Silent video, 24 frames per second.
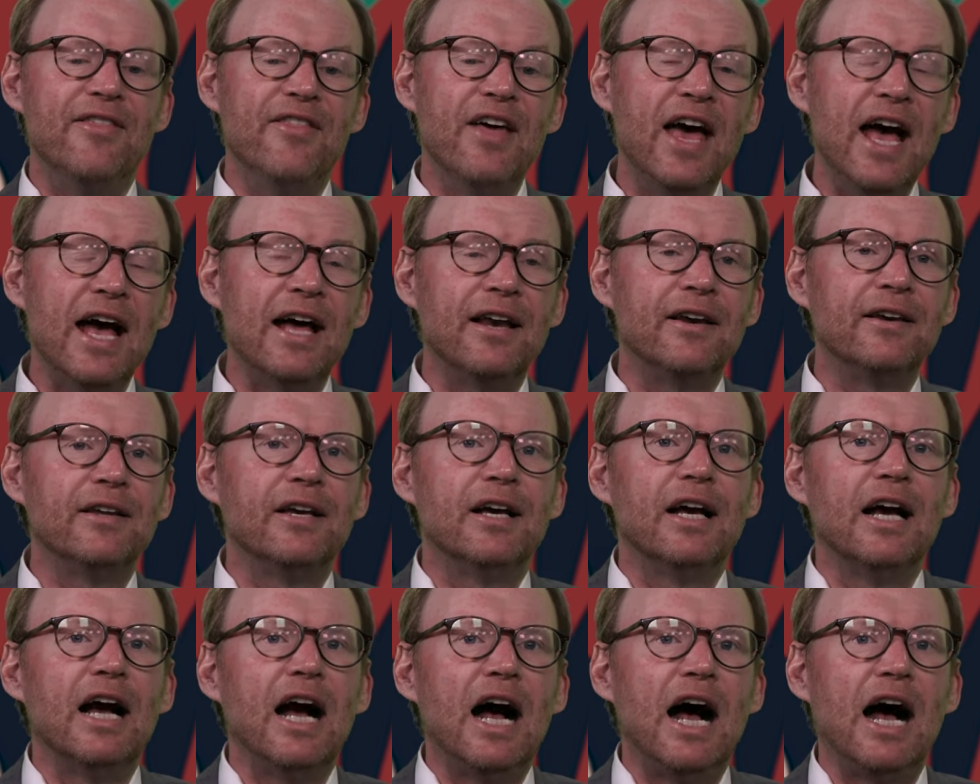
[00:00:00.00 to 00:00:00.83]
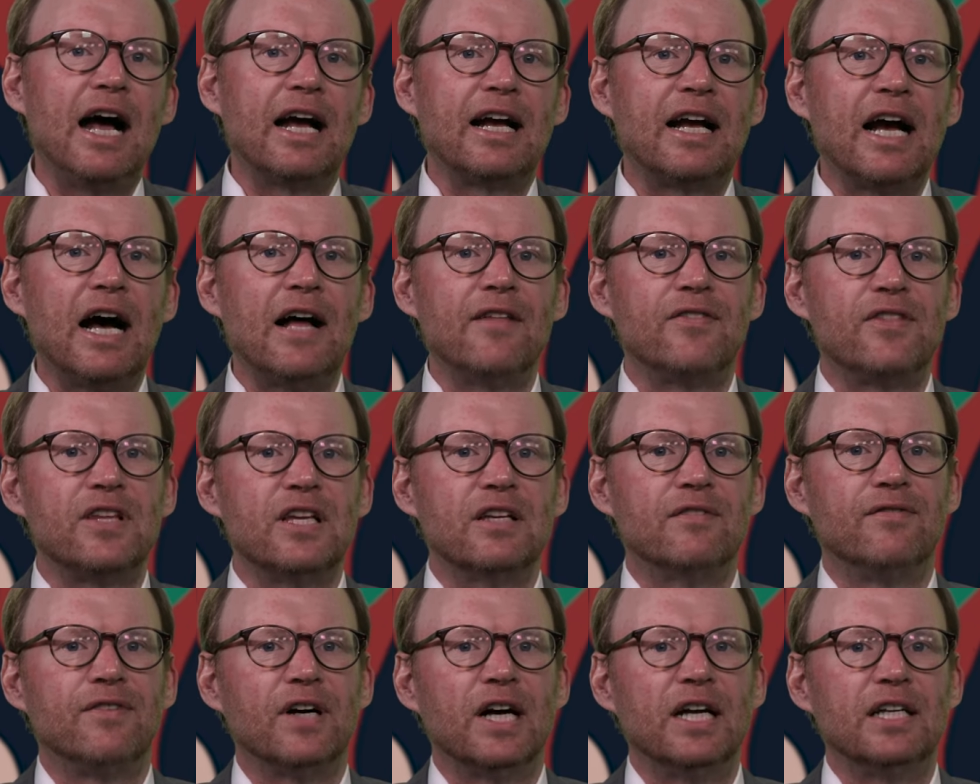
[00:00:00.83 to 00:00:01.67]
And then I
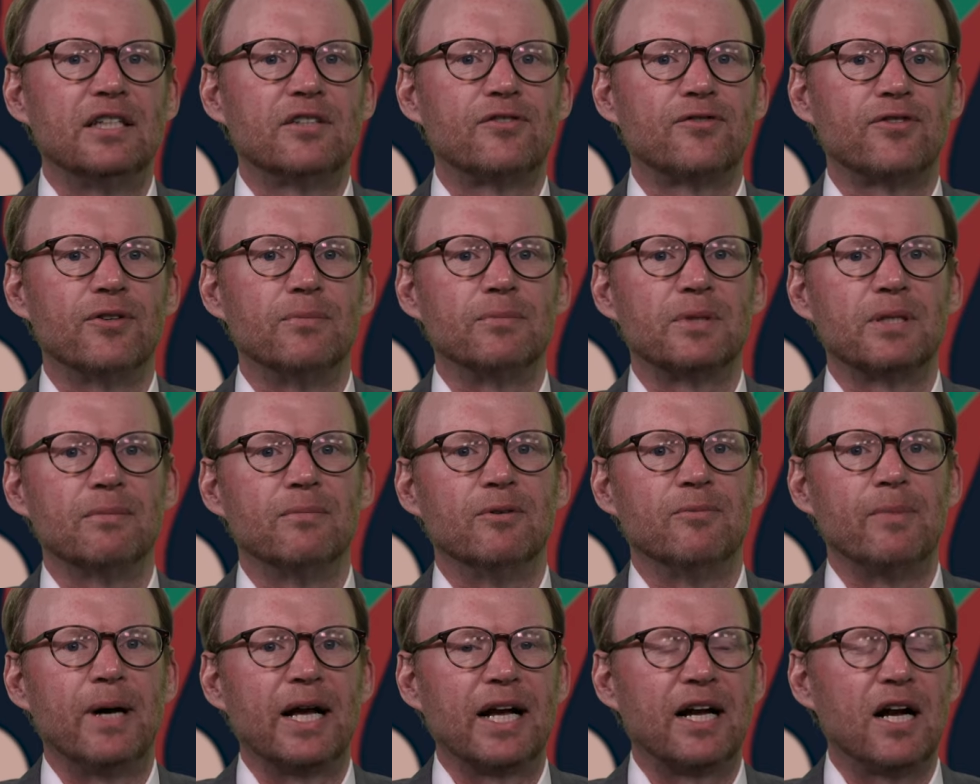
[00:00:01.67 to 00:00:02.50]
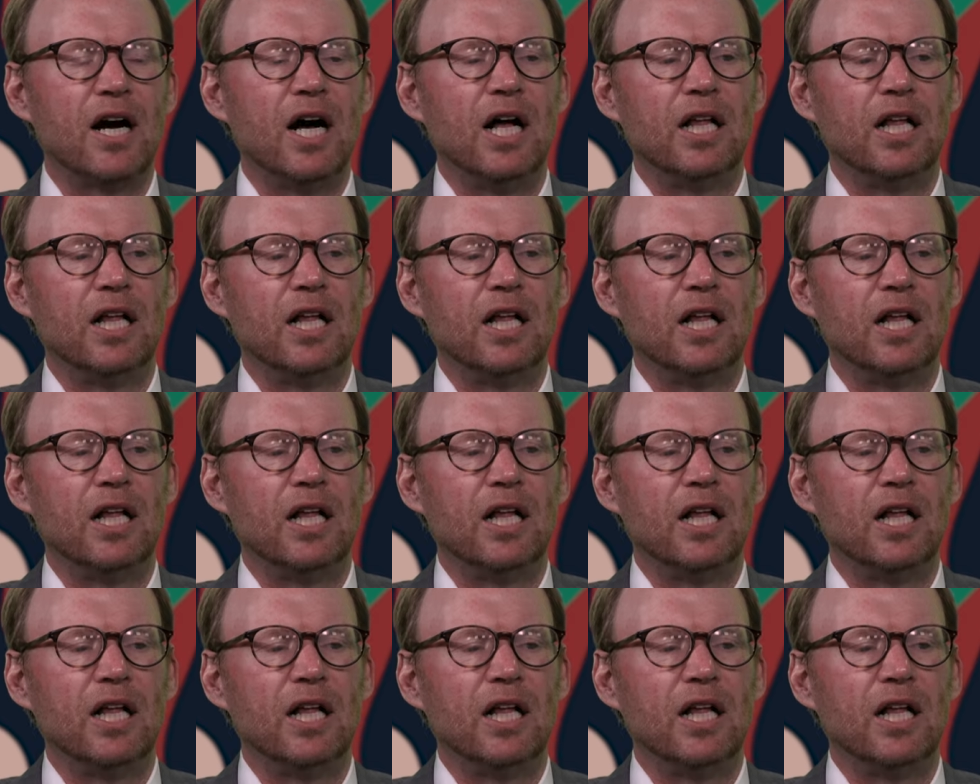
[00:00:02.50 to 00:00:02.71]
got the advice from some of my